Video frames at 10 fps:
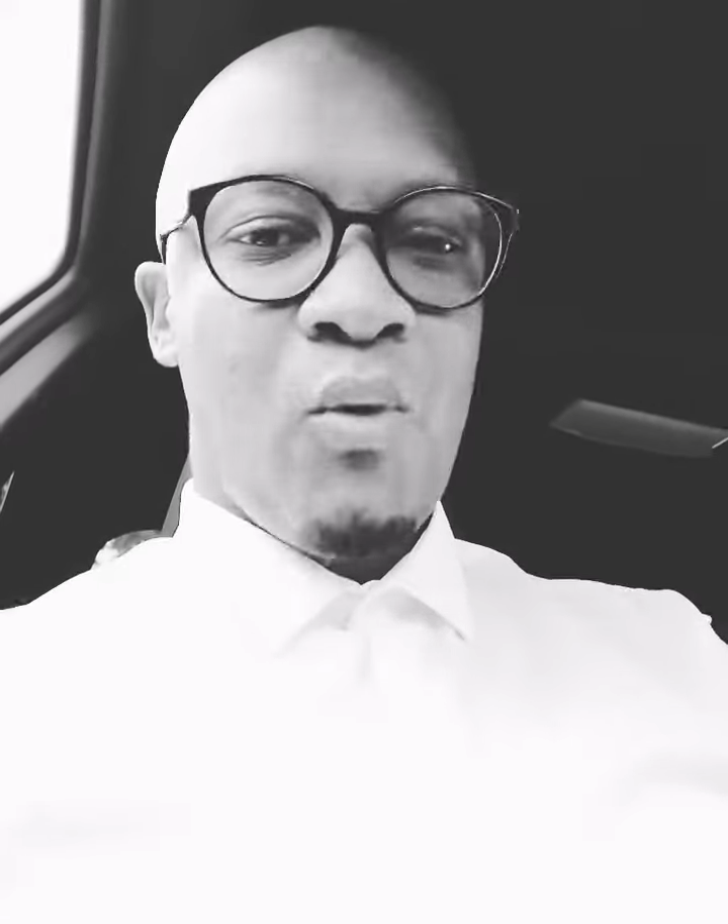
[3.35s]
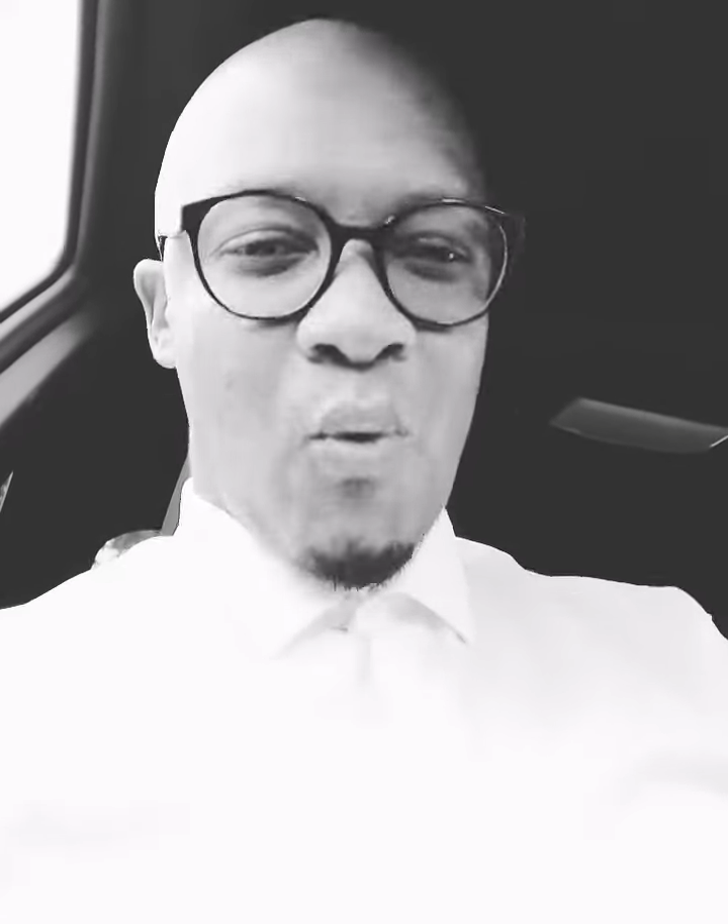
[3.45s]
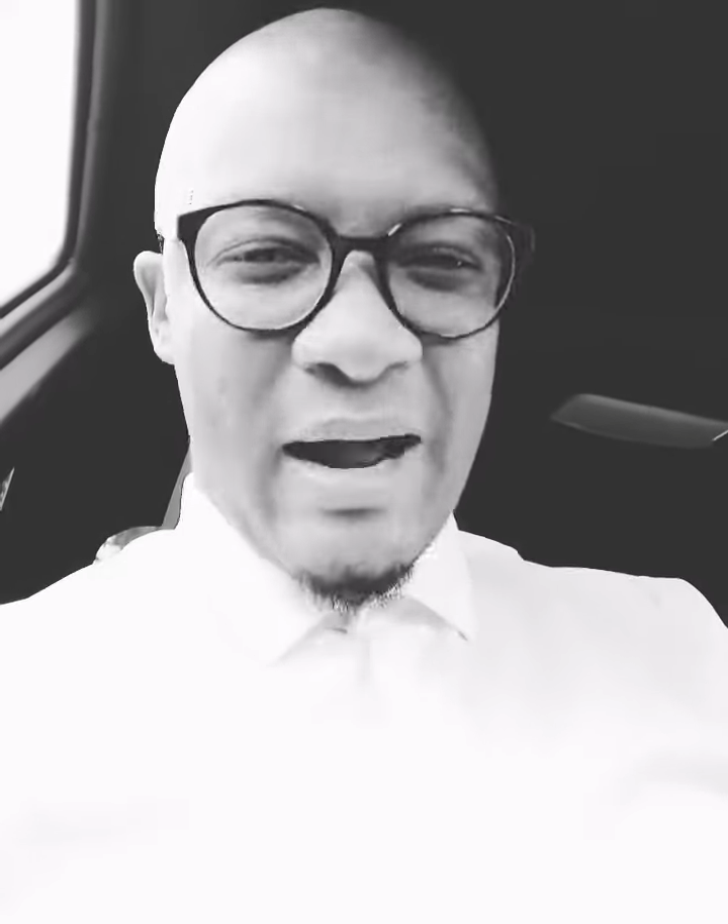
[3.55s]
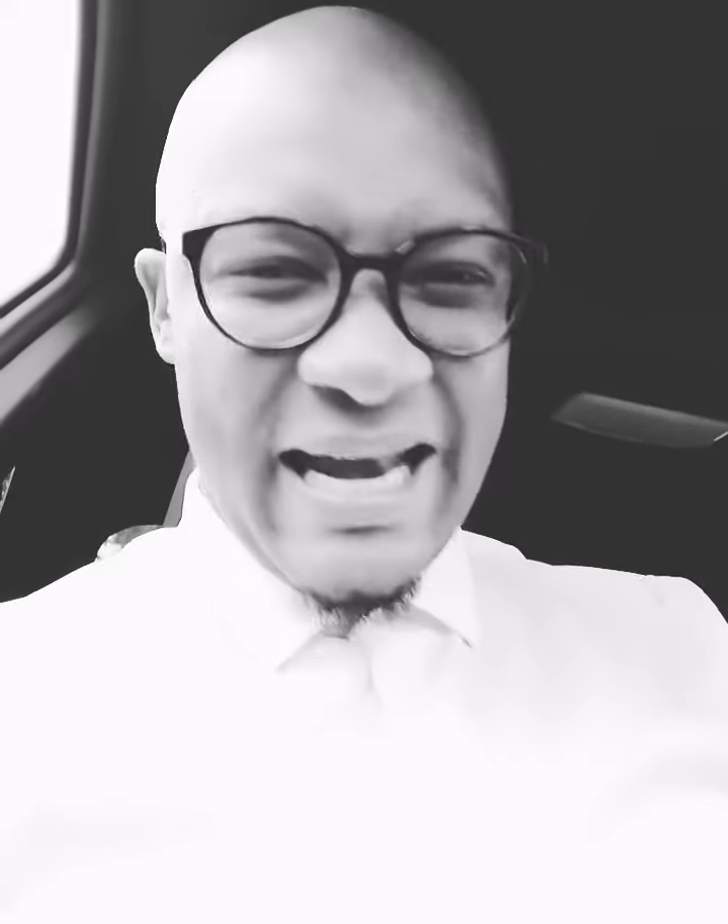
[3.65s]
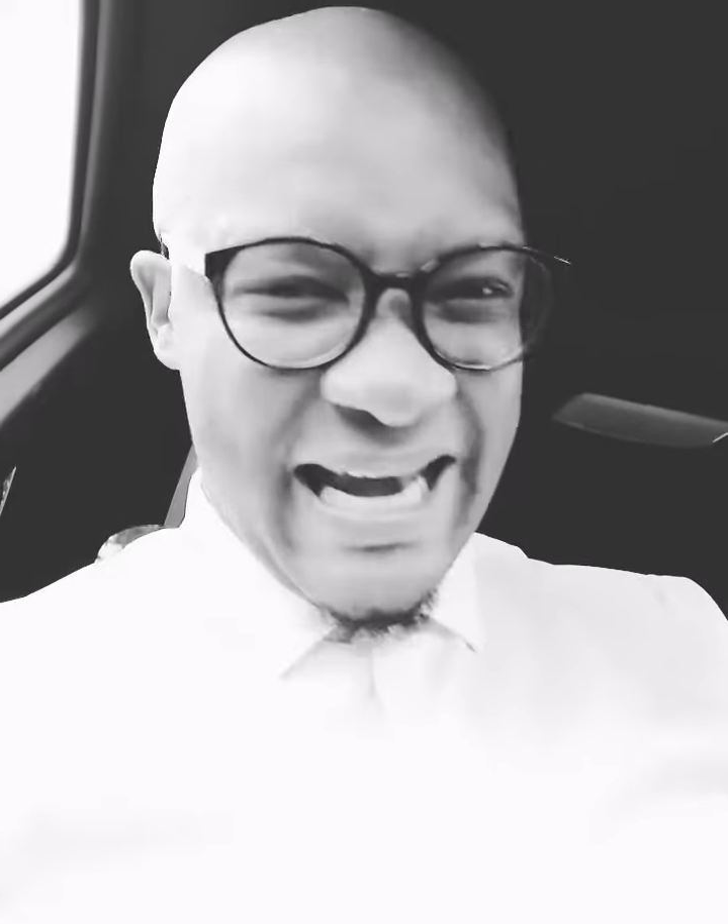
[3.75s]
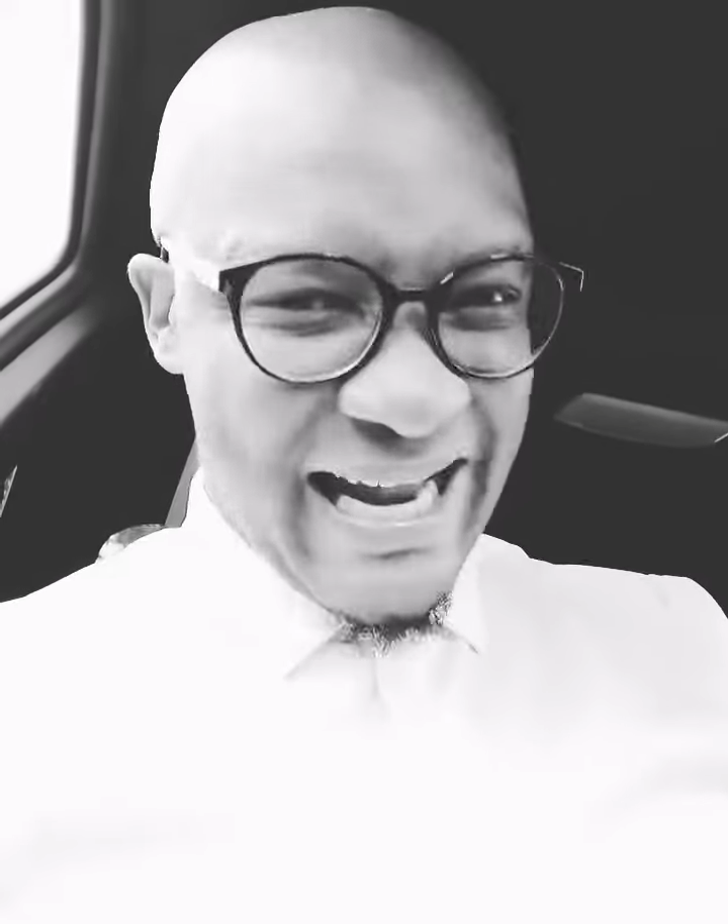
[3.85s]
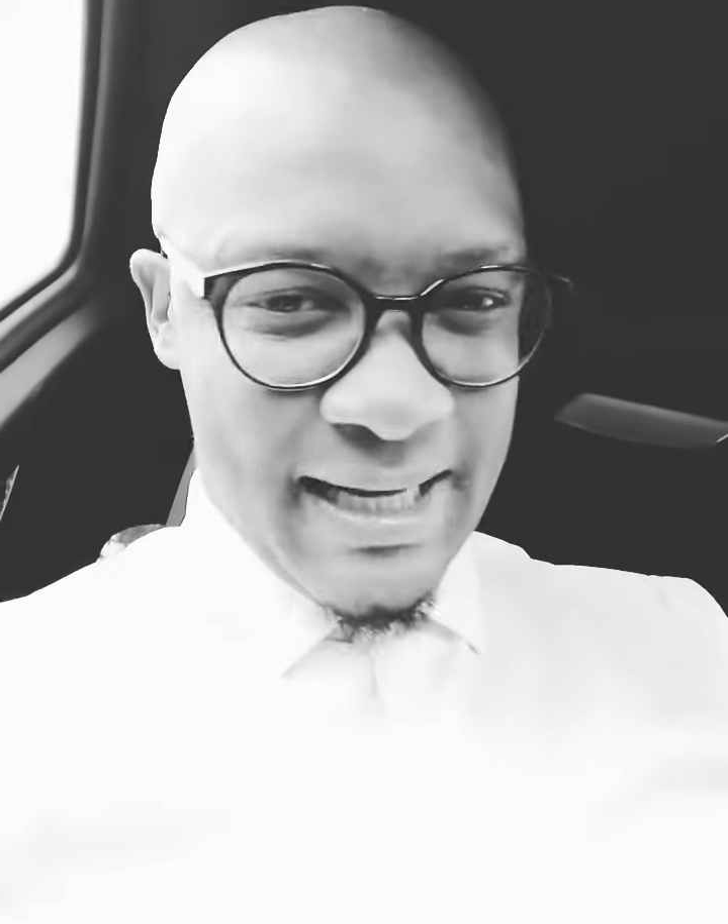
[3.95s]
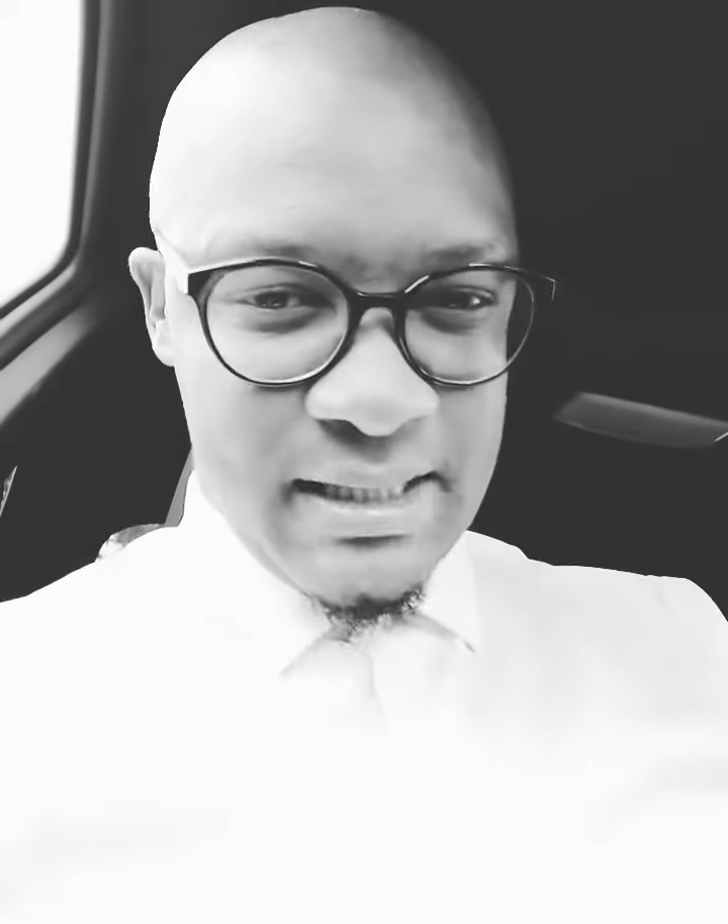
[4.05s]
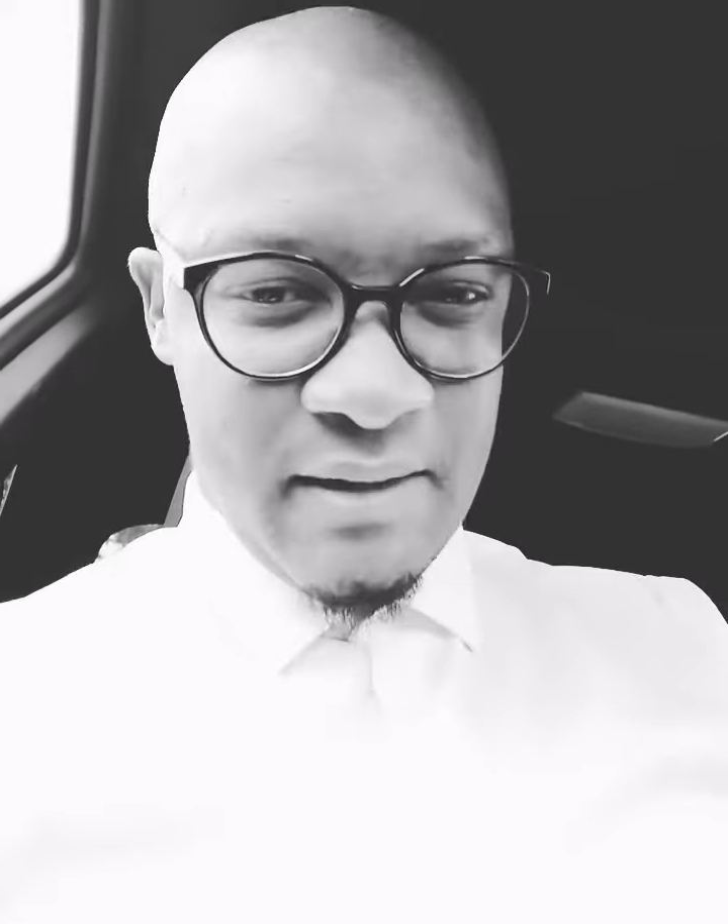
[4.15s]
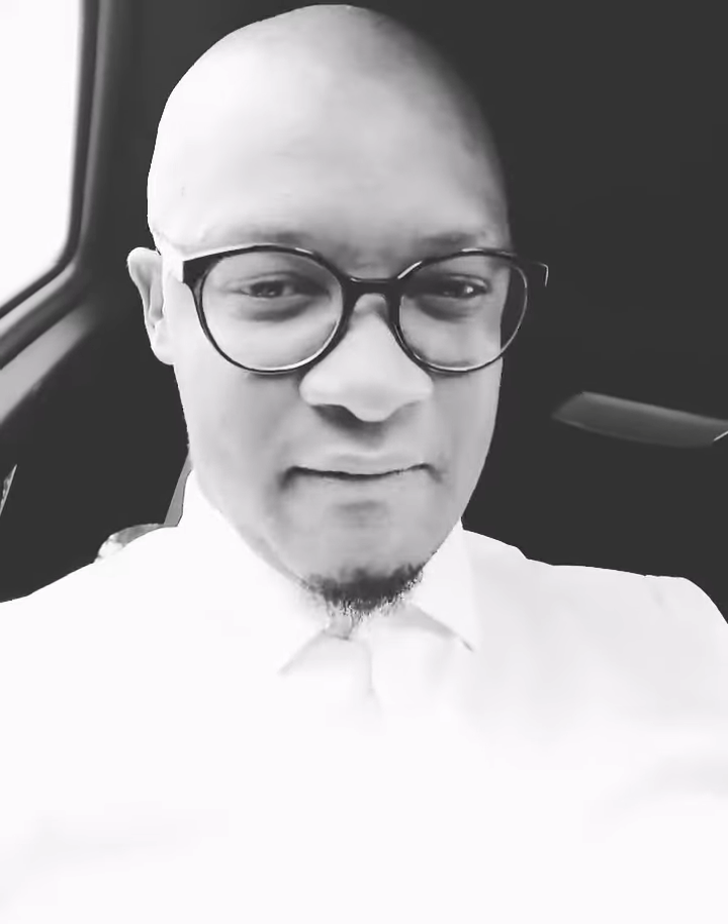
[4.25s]
who are
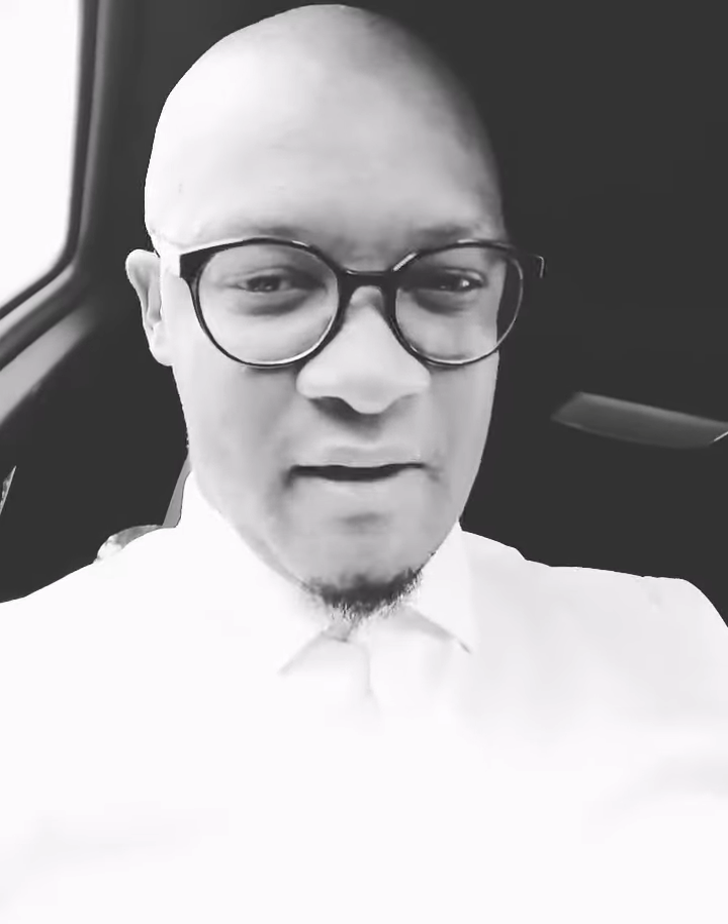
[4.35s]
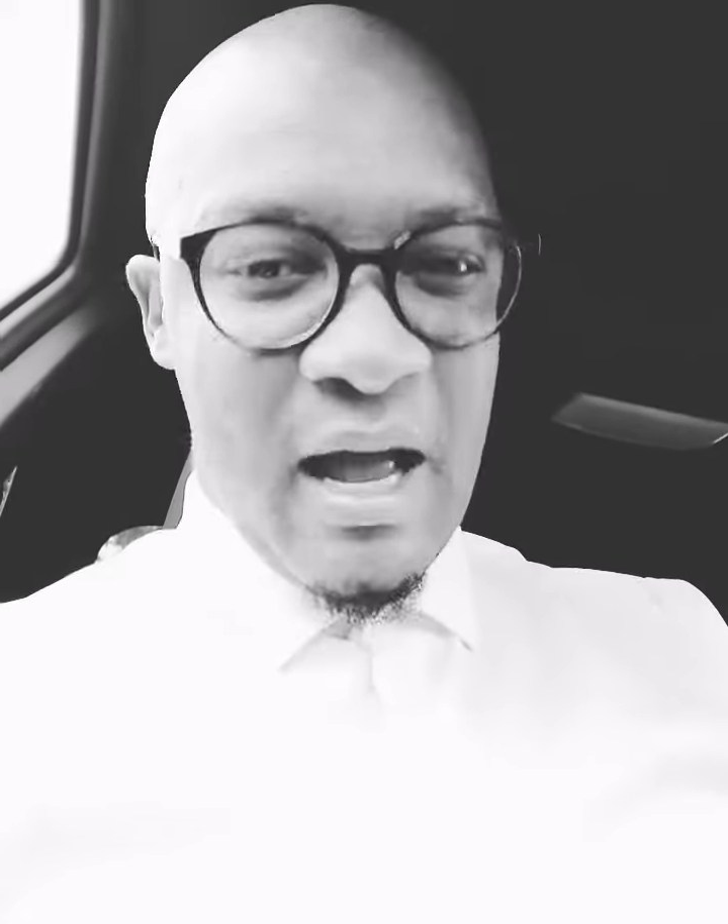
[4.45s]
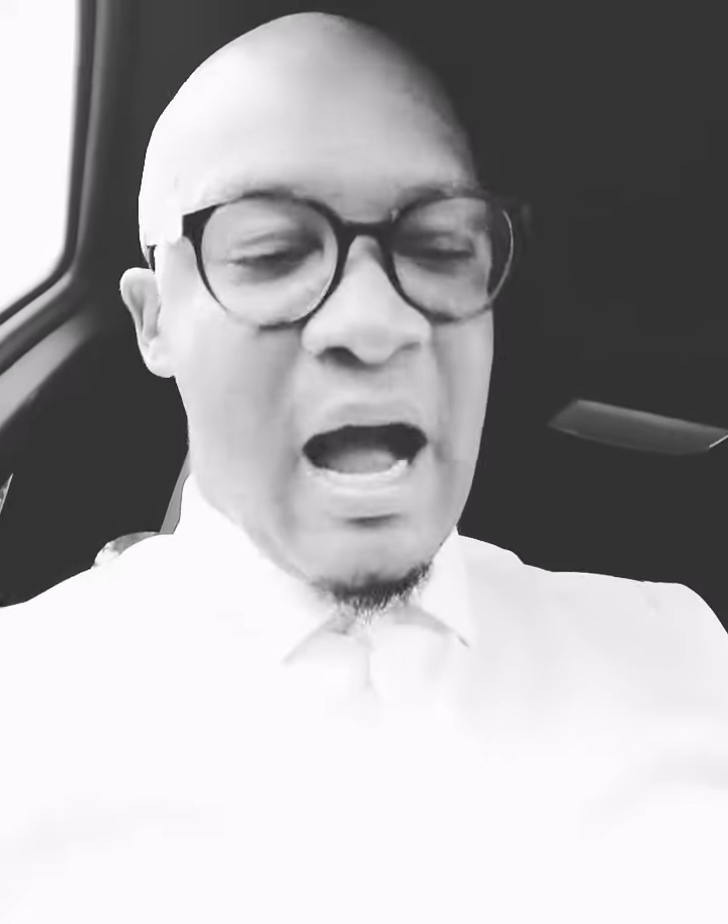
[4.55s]
negative.